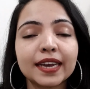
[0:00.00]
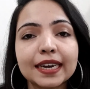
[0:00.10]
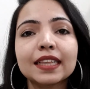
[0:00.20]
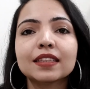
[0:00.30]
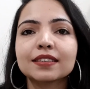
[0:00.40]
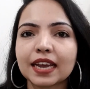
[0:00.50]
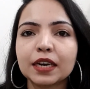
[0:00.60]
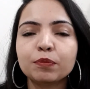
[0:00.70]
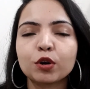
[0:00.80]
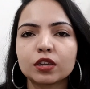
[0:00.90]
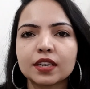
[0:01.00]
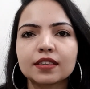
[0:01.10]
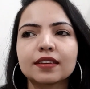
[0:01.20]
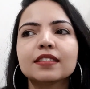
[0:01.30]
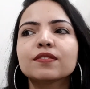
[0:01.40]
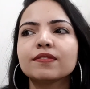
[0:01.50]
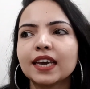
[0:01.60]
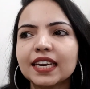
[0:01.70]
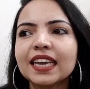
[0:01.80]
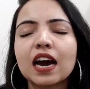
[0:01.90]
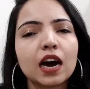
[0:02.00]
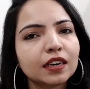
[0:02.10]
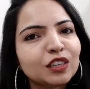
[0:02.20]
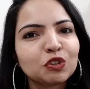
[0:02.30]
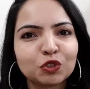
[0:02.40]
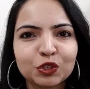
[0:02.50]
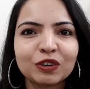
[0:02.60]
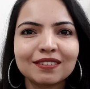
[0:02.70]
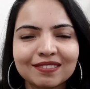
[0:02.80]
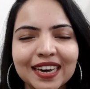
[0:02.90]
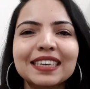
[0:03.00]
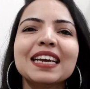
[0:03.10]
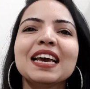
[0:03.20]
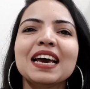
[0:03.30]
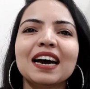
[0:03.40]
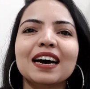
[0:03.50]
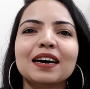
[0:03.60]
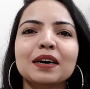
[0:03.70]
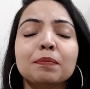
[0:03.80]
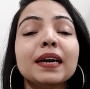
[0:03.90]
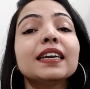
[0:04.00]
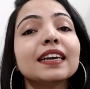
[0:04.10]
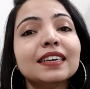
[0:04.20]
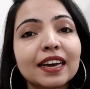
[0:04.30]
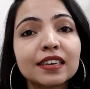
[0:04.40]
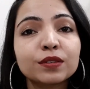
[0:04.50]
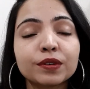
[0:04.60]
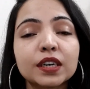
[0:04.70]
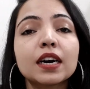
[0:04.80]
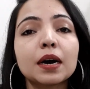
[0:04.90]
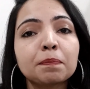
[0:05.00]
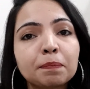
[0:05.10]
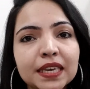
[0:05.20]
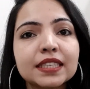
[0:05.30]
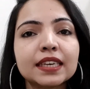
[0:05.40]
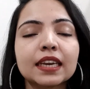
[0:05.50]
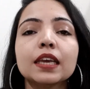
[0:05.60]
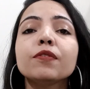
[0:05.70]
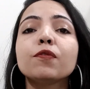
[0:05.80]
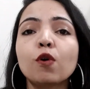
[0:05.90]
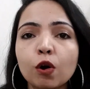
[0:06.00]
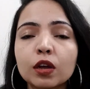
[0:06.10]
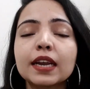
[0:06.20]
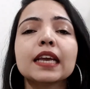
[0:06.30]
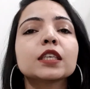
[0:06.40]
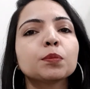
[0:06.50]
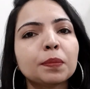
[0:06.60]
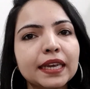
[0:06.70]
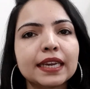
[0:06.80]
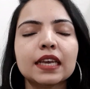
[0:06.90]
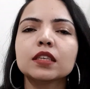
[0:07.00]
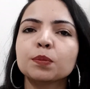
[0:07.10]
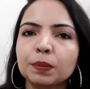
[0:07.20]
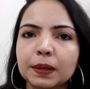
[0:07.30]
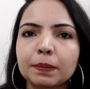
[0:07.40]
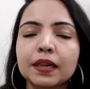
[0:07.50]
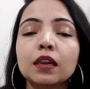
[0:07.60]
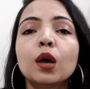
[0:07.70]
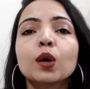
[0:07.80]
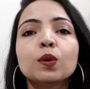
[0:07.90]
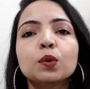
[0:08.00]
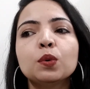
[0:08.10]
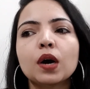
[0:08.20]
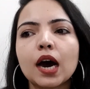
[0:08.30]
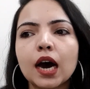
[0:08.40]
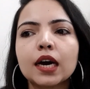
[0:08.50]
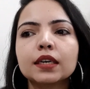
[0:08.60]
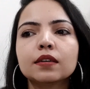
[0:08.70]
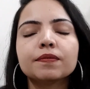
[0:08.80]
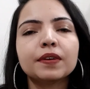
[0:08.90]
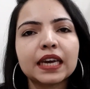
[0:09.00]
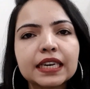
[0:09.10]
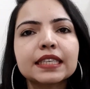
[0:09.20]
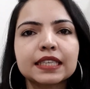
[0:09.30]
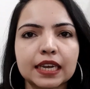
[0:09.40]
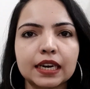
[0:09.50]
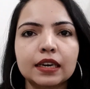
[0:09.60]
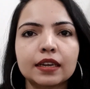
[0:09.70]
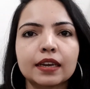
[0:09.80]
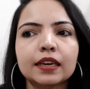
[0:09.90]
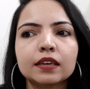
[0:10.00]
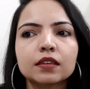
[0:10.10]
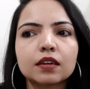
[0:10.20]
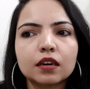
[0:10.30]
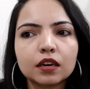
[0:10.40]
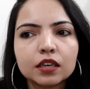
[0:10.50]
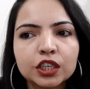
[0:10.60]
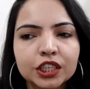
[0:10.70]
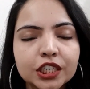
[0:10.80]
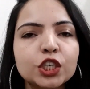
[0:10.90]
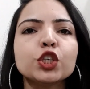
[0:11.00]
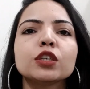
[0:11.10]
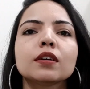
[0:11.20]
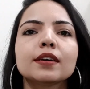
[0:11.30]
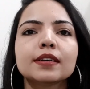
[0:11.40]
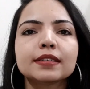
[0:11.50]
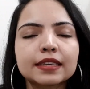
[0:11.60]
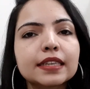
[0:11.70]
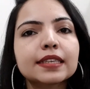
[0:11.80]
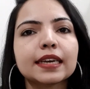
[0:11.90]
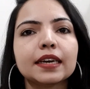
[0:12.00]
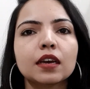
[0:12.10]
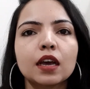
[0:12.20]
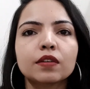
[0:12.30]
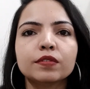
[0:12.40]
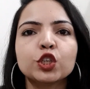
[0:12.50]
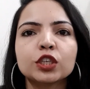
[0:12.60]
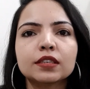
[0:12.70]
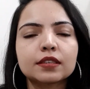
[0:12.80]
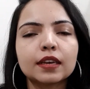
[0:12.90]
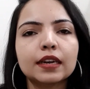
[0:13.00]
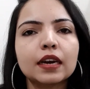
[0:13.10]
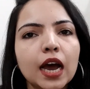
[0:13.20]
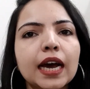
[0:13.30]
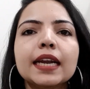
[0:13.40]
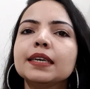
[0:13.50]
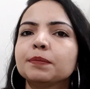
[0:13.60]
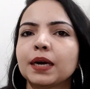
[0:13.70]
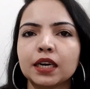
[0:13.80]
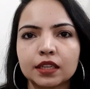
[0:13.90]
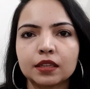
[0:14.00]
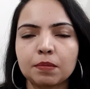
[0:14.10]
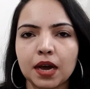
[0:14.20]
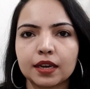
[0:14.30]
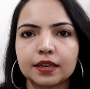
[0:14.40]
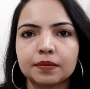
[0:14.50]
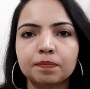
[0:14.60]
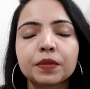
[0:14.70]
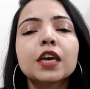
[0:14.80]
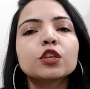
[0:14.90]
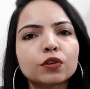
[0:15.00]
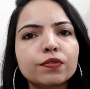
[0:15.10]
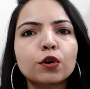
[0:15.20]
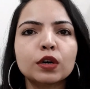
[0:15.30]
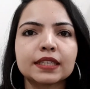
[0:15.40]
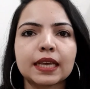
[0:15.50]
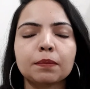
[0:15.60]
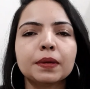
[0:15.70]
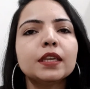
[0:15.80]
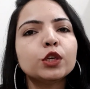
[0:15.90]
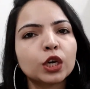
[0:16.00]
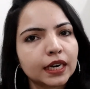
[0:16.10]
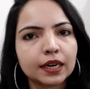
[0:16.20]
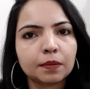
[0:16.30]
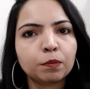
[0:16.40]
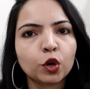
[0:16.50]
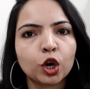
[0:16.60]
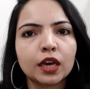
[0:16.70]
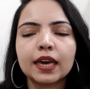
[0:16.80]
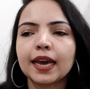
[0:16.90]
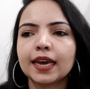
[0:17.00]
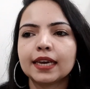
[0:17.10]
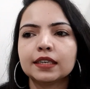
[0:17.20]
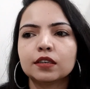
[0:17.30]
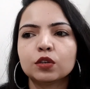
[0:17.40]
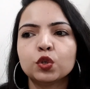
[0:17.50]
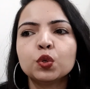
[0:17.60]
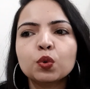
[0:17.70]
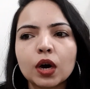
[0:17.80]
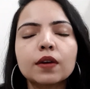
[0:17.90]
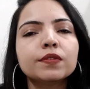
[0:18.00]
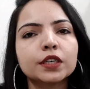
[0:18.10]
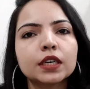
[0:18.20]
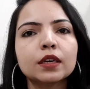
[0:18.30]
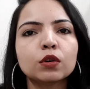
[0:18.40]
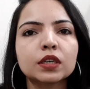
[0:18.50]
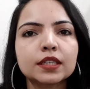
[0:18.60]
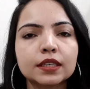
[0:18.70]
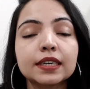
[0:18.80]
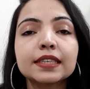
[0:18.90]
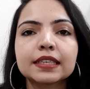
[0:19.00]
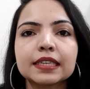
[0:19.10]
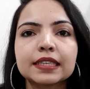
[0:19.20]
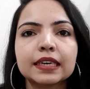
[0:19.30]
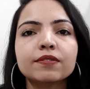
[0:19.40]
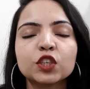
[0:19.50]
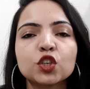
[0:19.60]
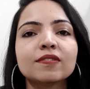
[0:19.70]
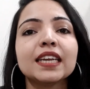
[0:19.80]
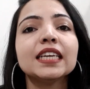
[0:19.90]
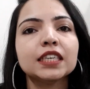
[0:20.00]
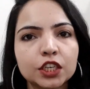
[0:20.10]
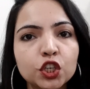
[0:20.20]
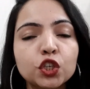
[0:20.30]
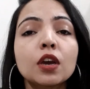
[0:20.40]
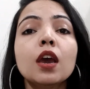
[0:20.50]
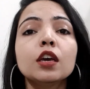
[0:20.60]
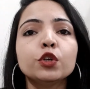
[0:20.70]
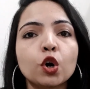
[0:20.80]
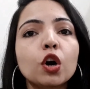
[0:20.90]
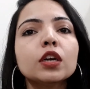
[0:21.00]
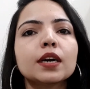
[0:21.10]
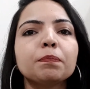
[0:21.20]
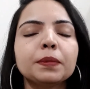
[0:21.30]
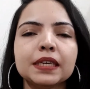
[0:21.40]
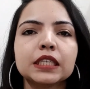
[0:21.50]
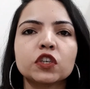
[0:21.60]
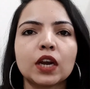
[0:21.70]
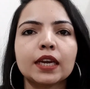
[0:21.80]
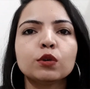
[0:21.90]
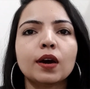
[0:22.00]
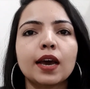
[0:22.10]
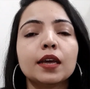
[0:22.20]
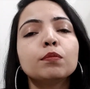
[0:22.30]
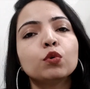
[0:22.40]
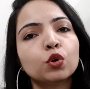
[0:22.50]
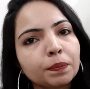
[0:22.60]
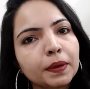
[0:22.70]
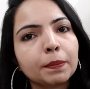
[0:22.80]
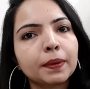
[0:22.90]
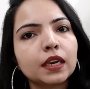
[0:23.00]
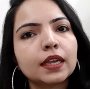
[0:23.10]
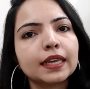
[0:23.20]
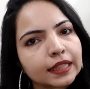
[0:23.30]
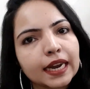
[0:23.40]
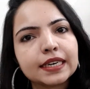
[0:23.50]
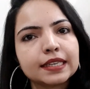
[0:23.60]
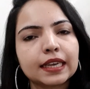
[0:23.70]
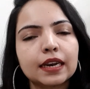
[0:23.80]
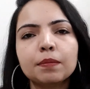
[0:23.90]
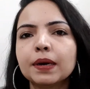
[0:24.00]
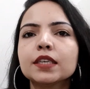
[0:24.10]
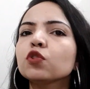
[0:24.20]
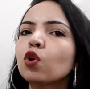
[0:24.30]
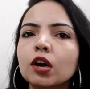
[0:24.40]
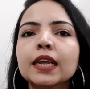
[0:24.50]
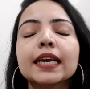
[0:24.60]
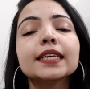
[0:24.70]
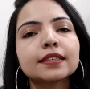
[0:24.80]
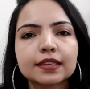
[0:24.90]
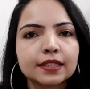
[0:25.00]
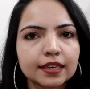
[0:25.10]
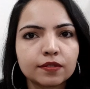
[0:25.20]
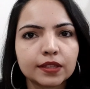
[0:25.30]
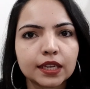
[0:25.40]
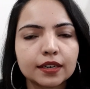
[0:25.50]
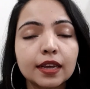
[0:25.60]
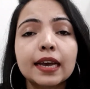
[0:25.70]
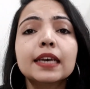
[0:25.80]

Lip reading: getting the side projects is a very unusual one, but it does work amazingly for experienced people who are very skilled in a niche skill set which is in high demand in the market. So for example, you are an employee and you are working on a certain skill set which is very niche. Your company is trying to hire more people in that skill but is not getting success with it.